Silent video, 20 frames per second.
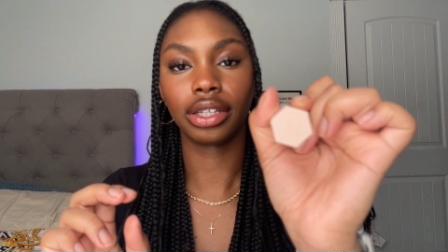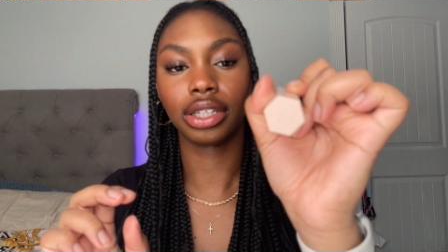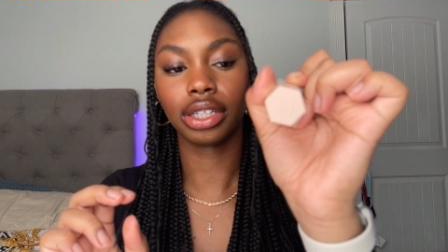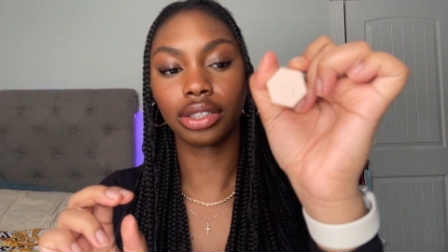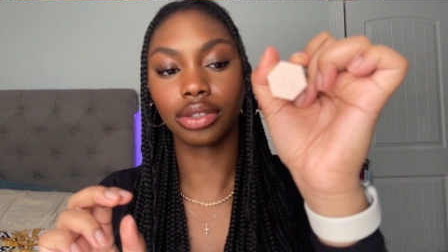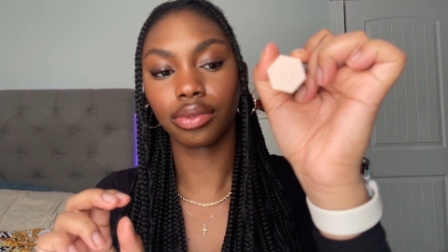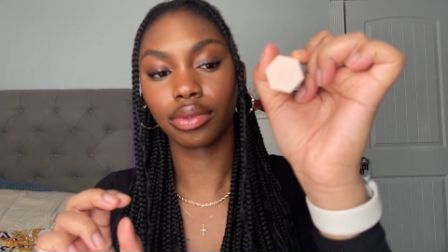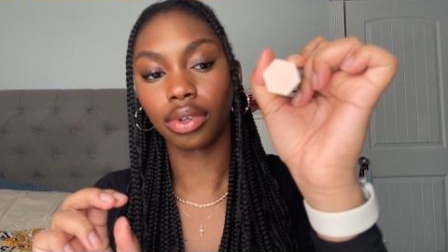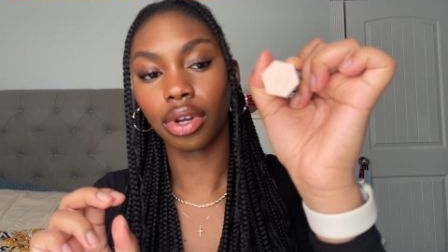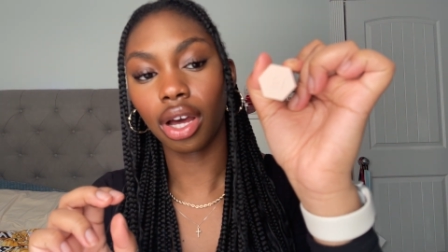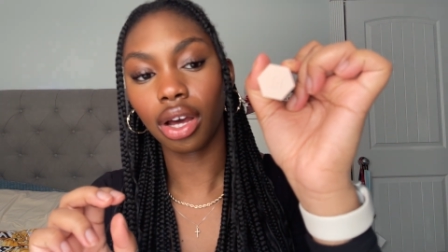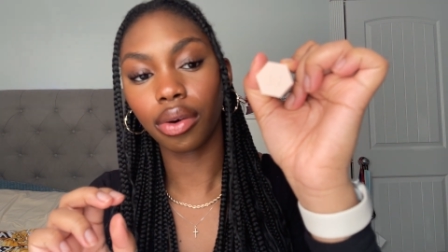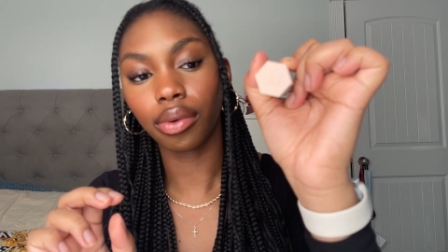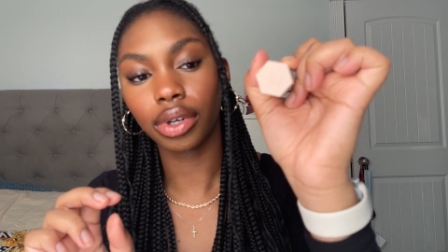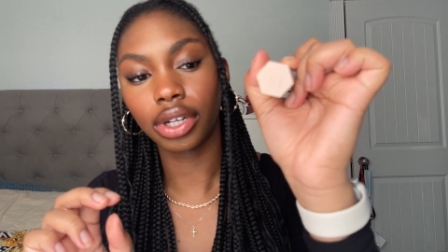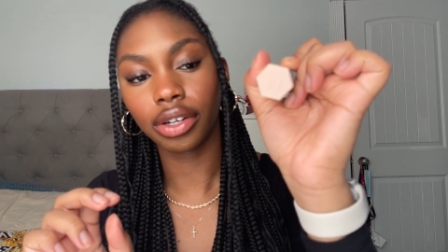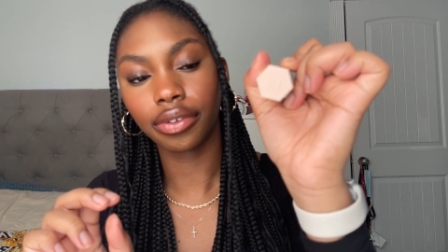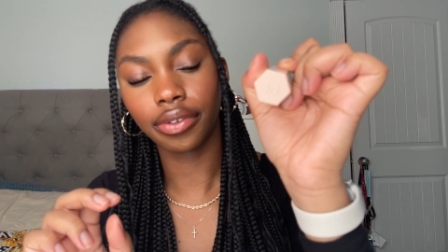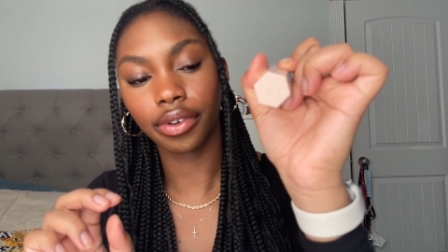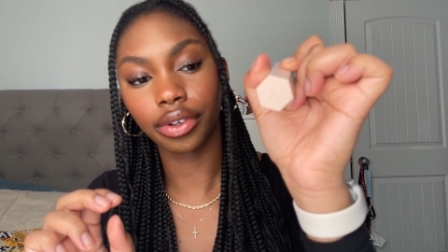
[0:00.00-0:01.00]
does not want
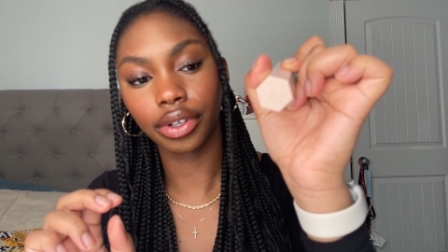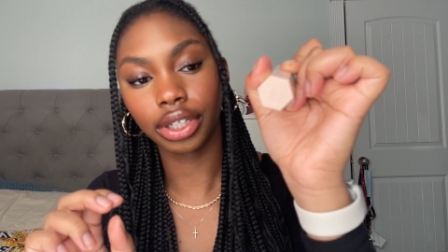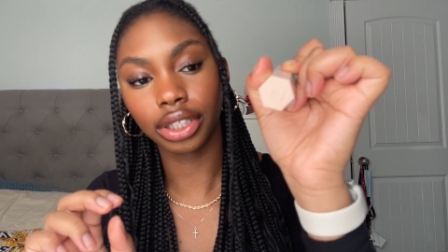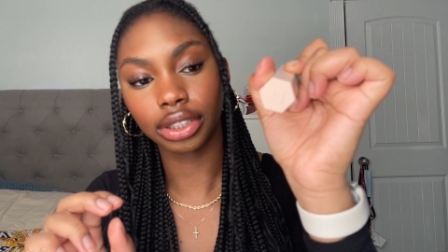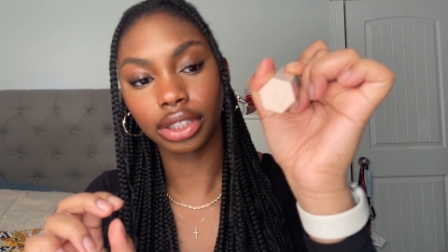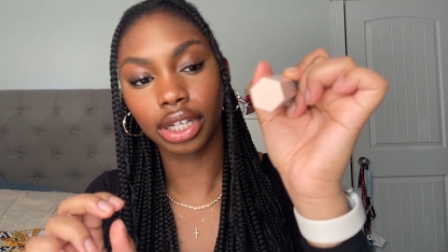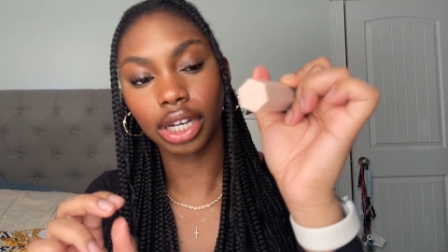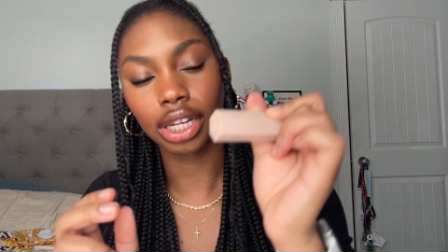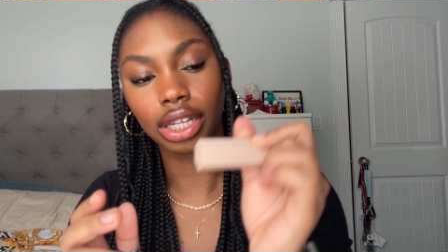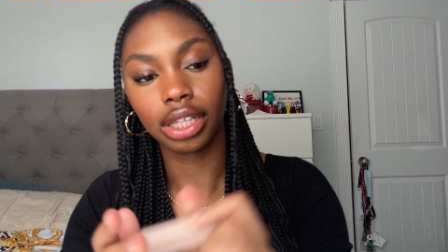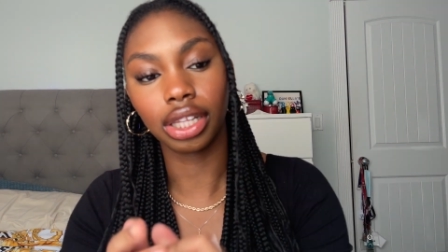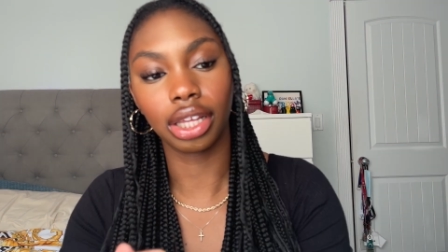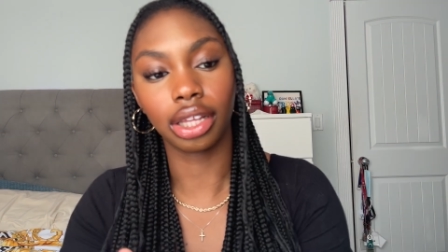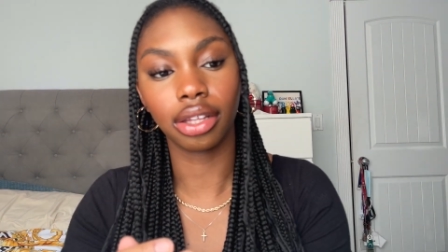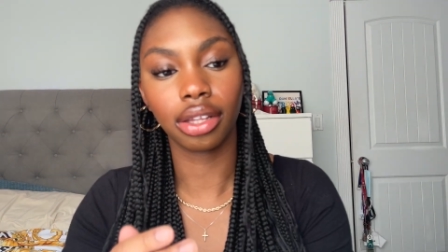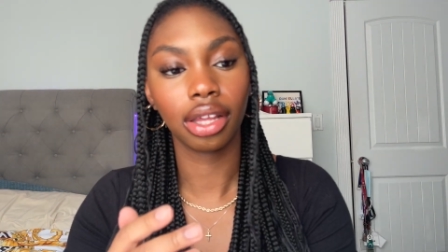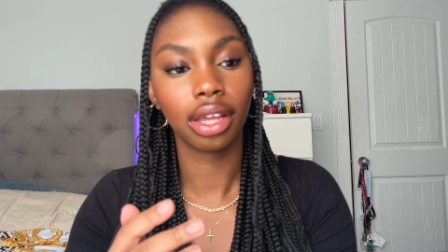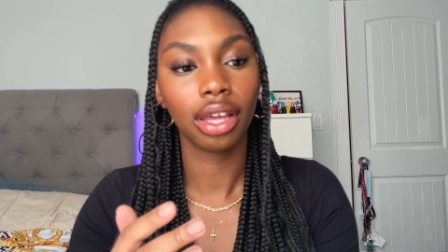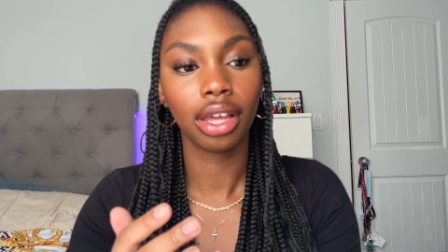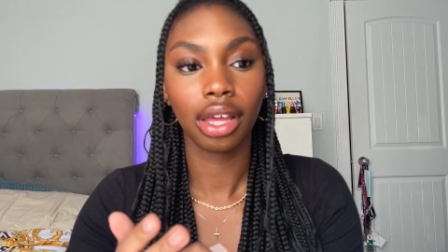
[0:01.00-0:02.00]
to focus on anything
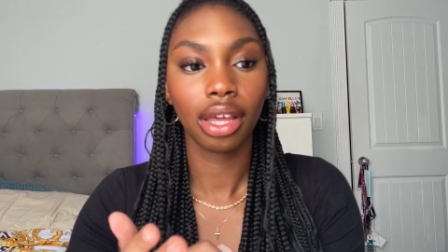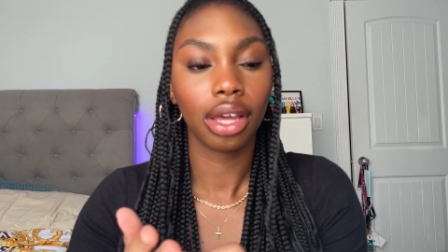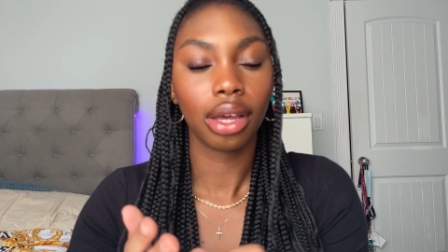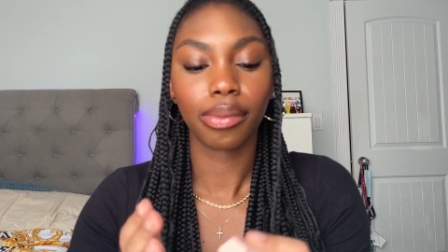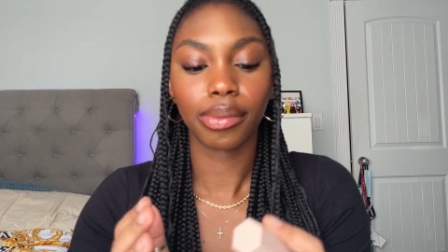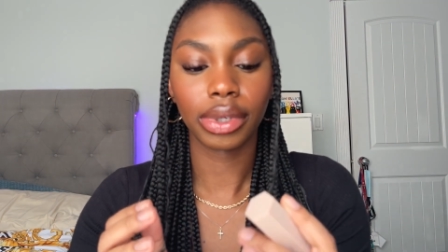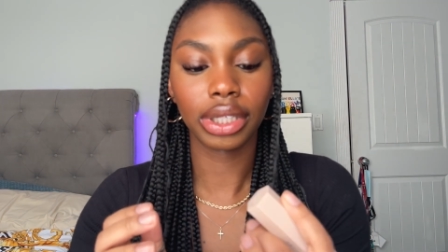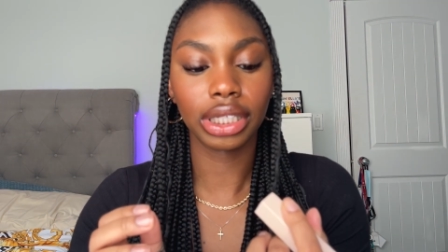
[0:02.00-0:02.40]
but